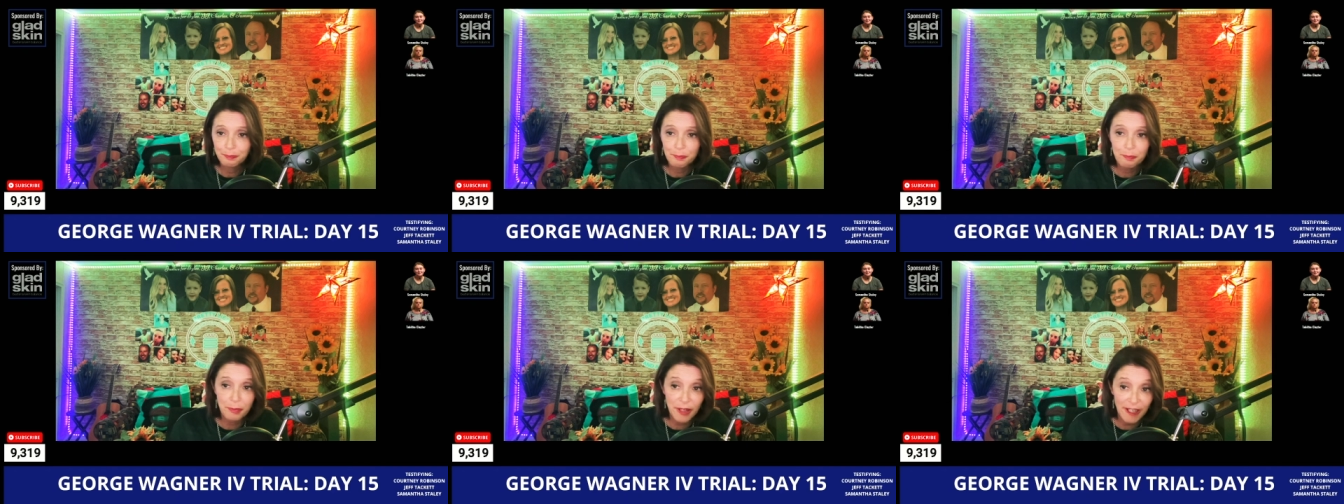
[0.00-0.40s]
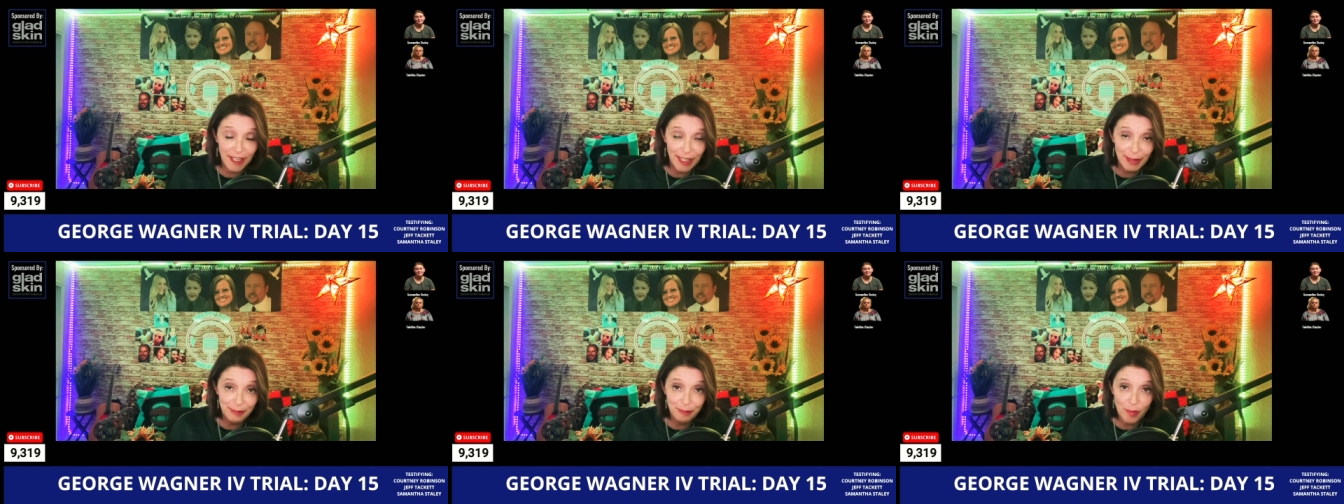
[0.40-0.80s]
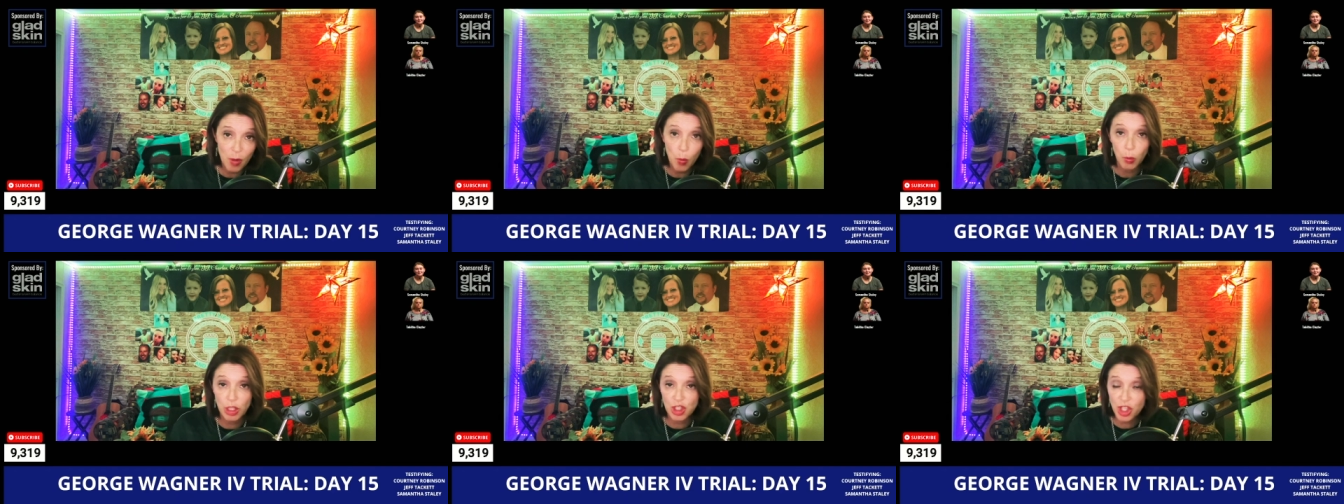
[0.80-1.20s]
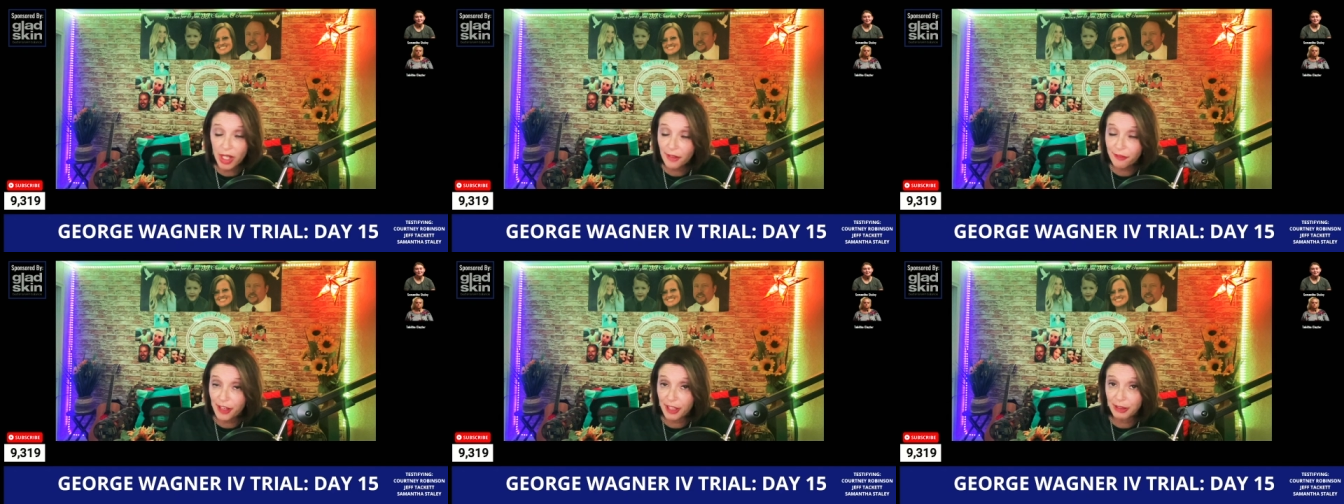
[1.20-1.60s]
But when
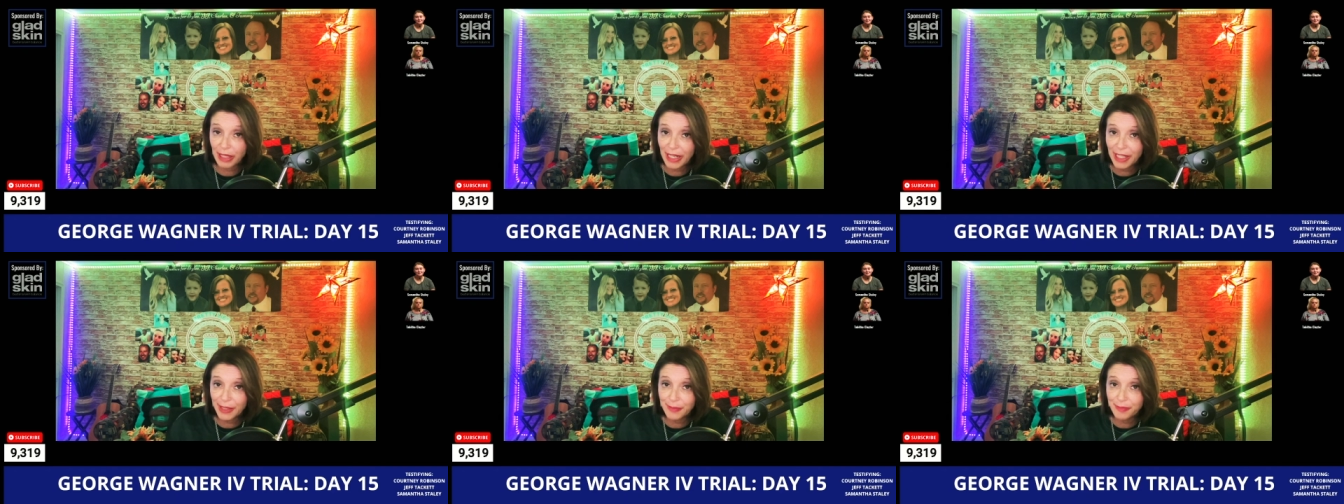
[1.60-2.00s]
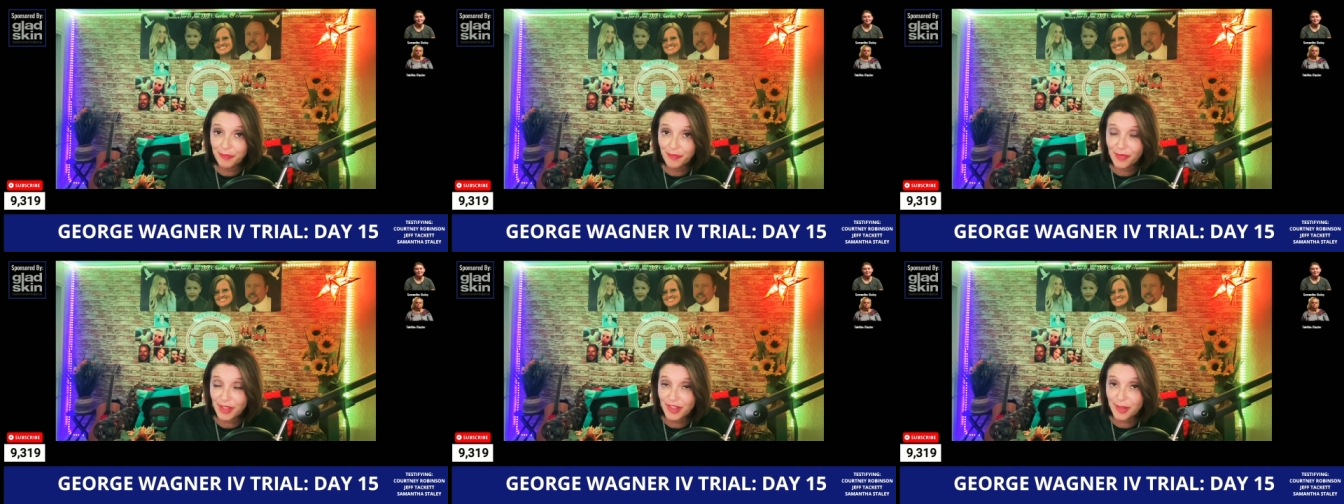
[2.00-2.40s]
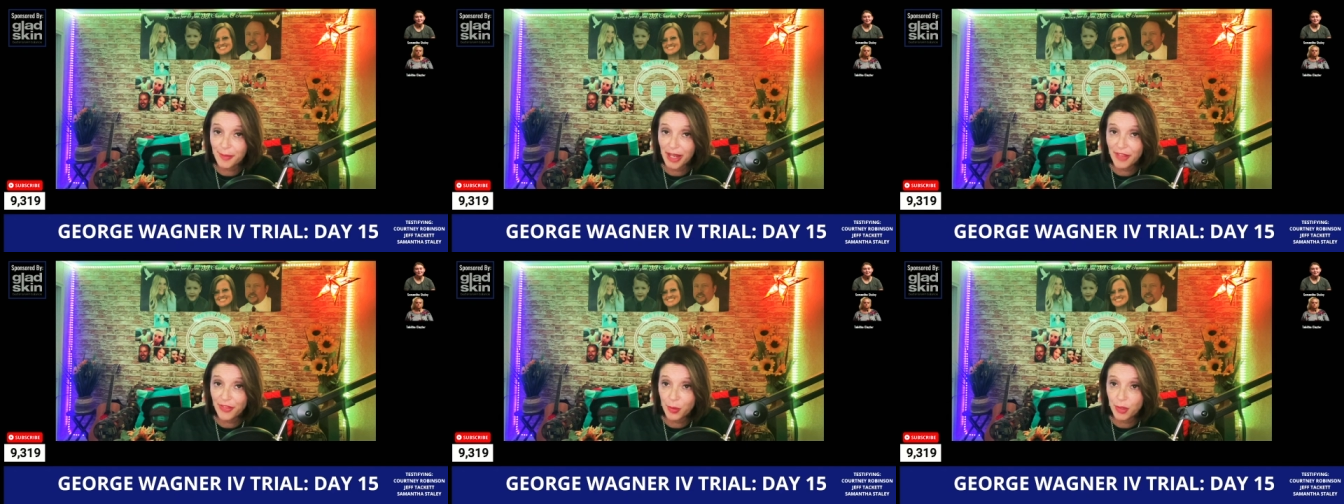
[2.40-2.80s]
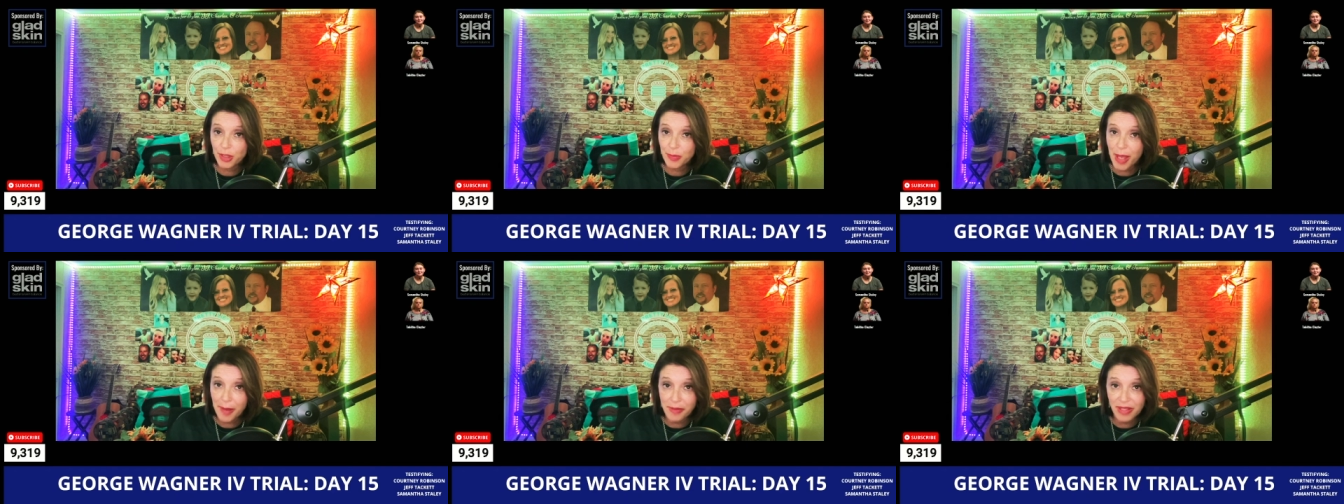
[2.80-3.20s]
Jake found out, that Samantha
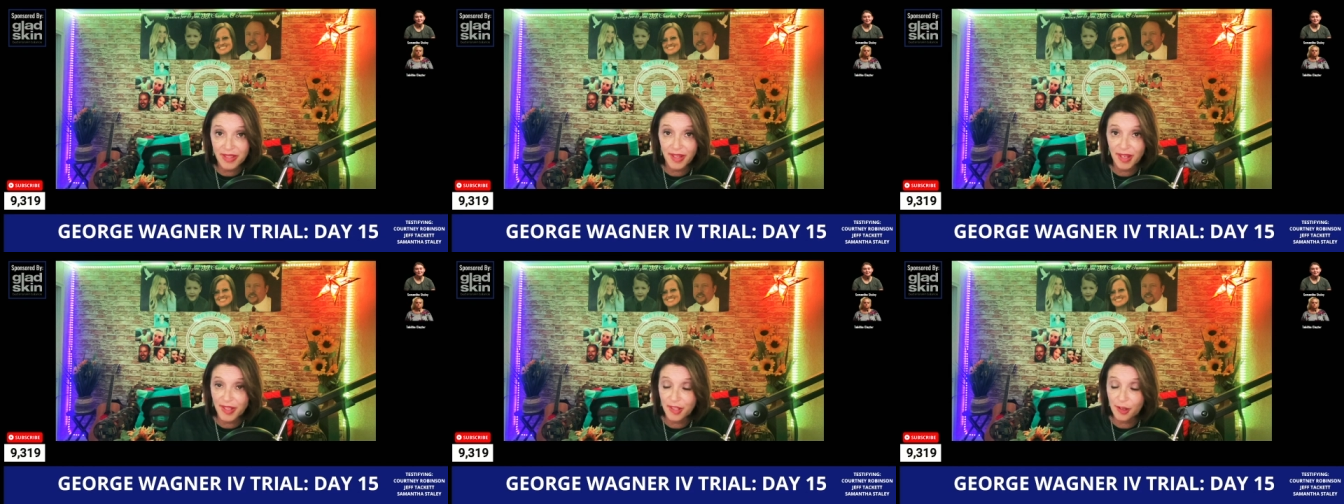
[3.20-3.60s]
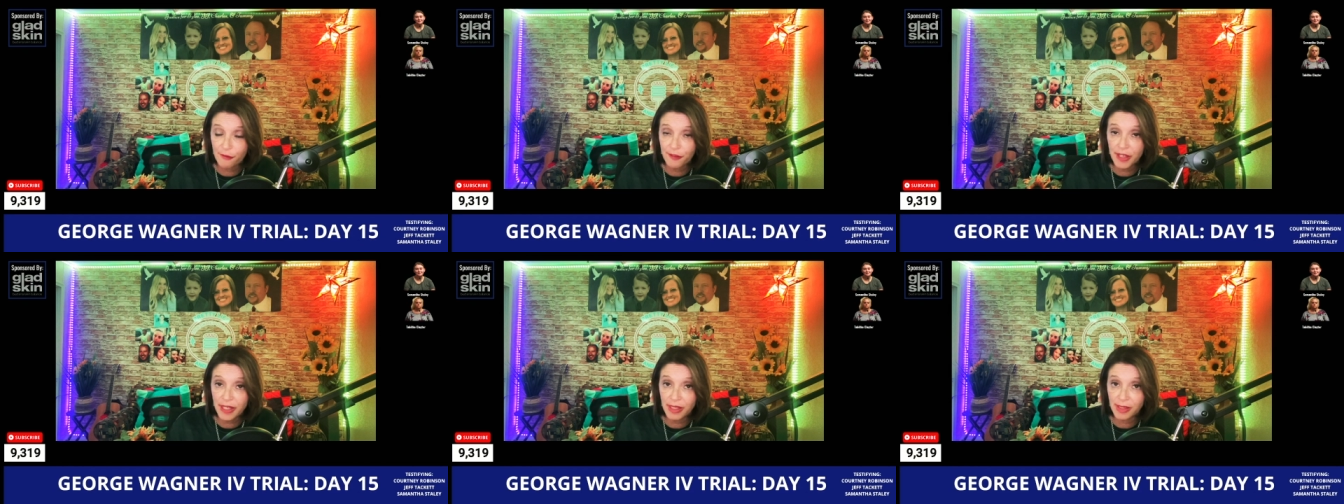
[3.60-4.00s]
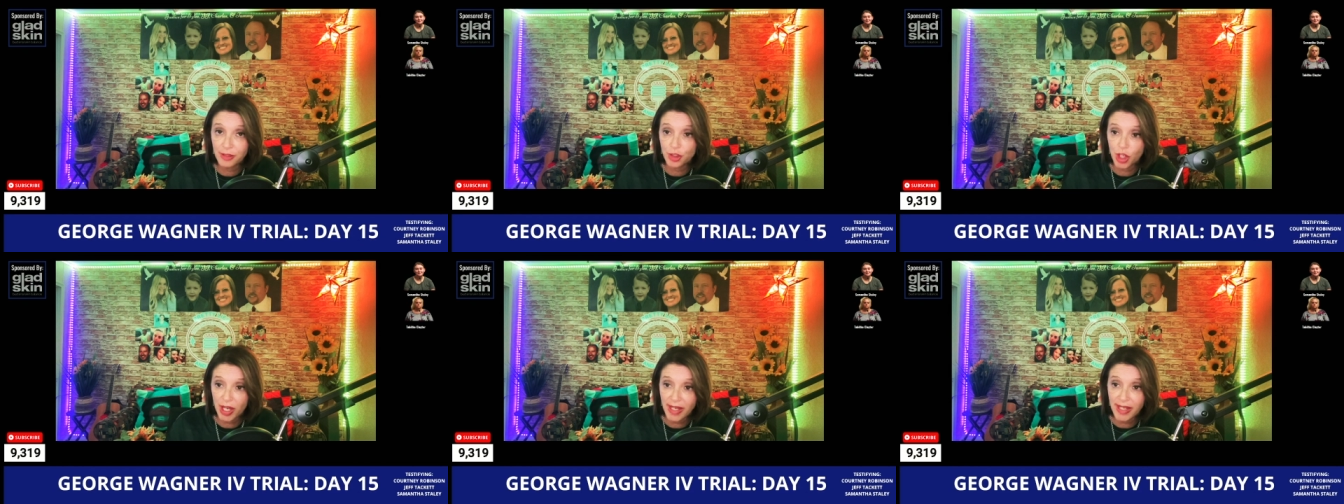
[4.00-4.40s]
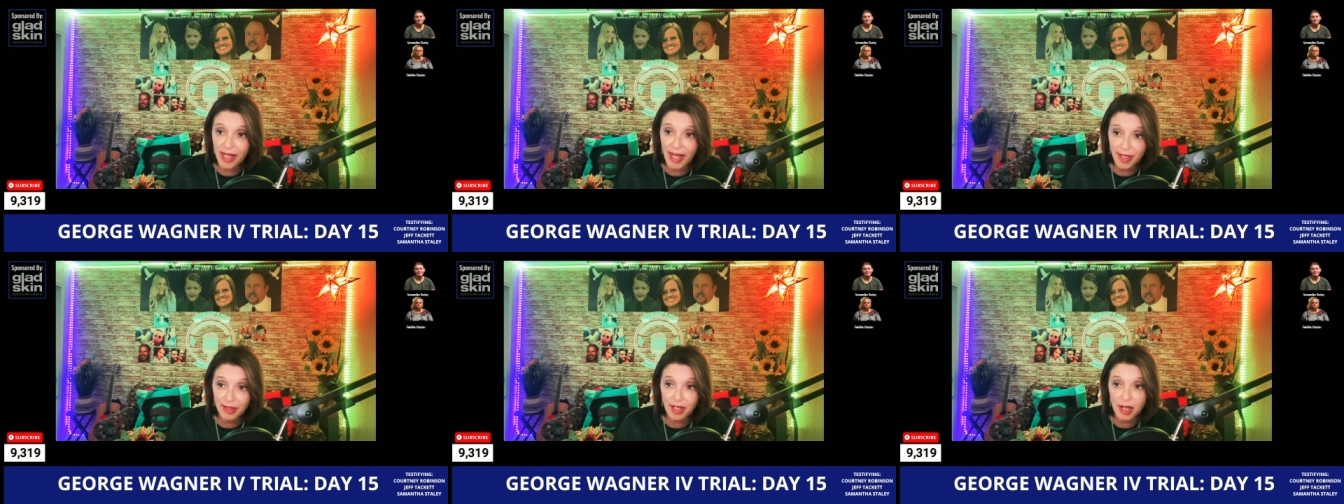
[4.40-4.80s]
was babysitting Sophia, Jake
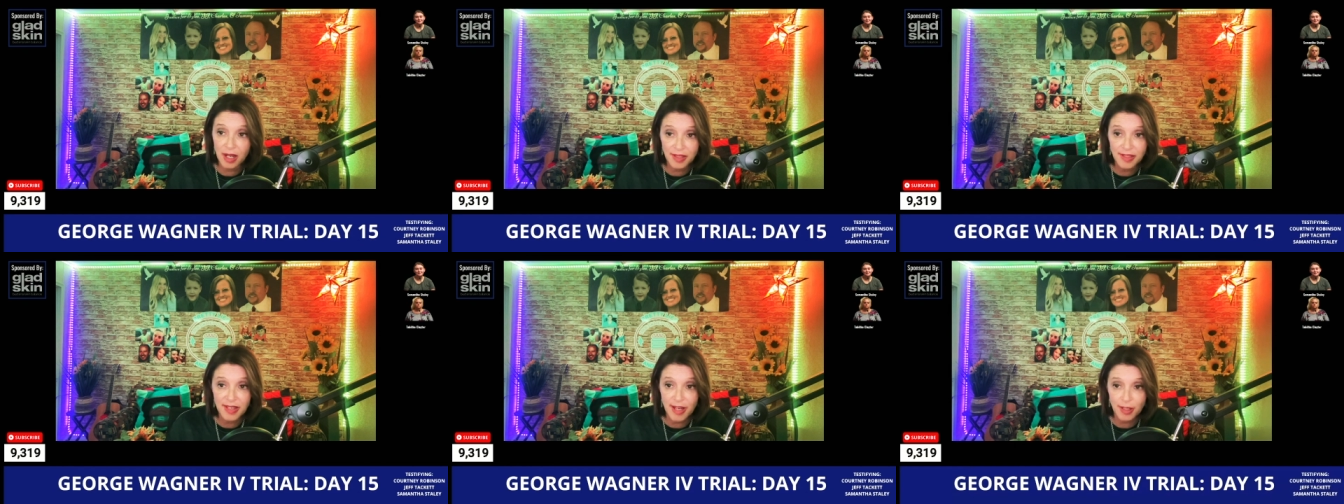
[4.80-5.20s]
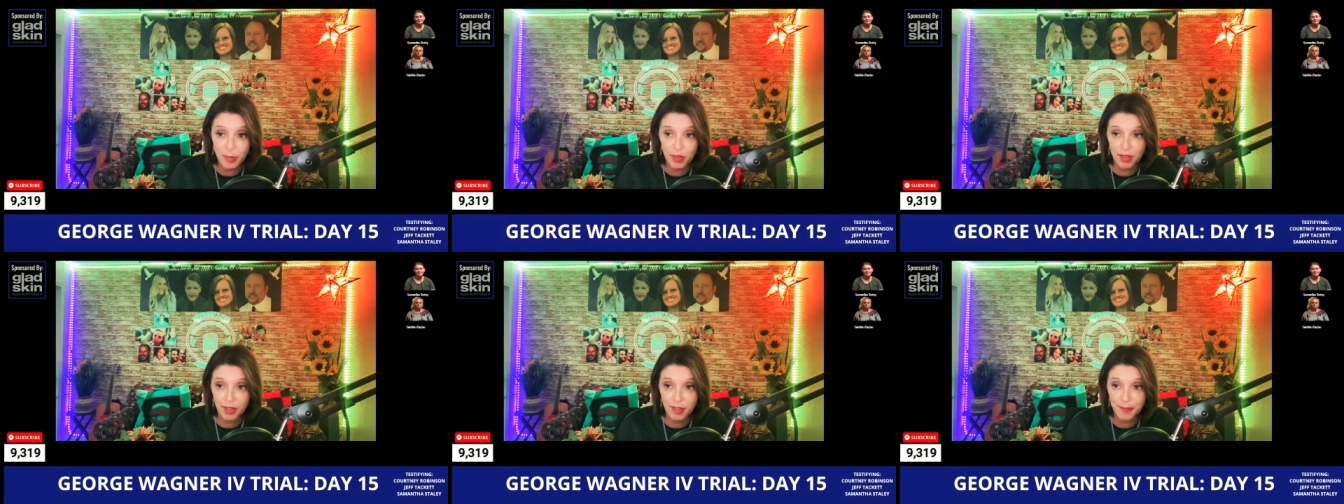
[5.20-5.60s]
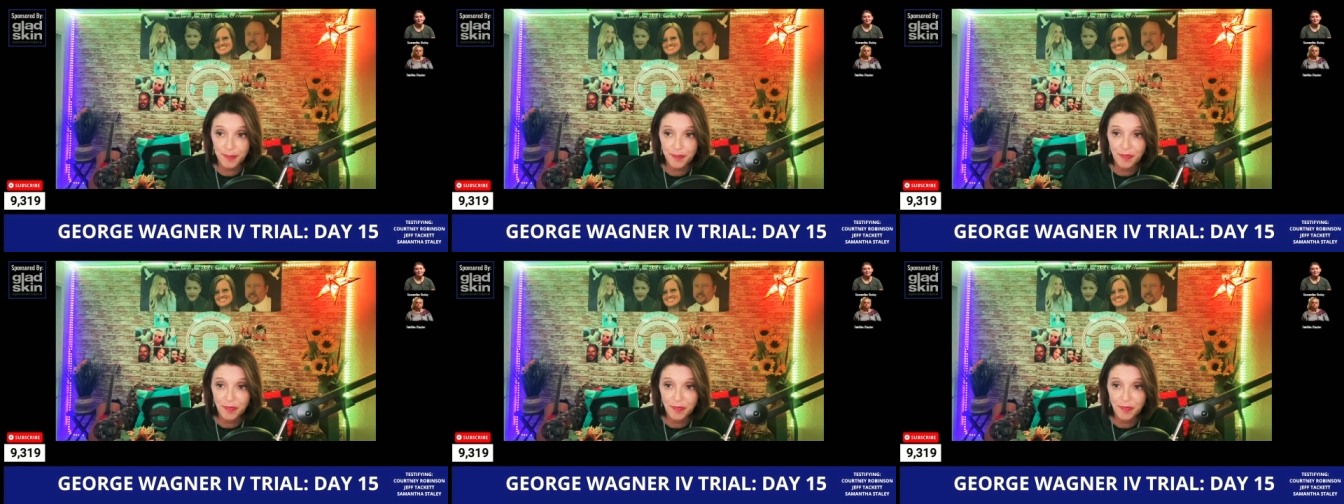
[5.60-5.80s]
got in contact with her.